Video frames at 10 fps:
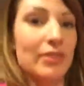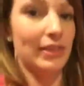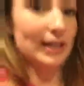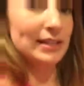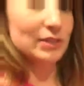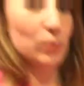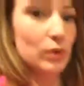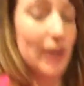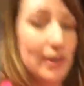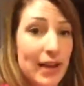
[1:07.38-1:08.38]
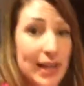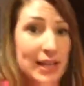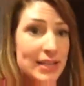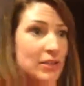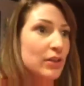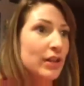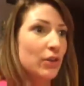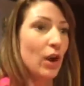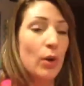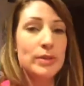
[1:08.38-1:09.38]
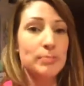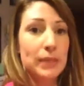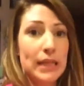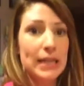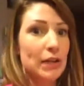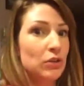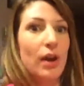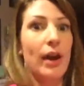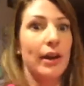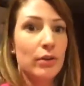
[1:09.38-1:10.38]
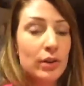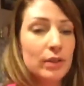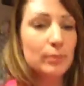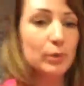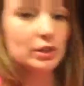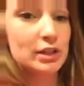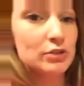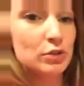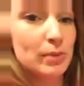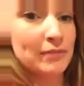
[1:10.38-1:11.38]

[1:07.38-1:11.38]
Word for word: That doesn't work. I've got kids that are either always bleeding, crying, going to the emergency room.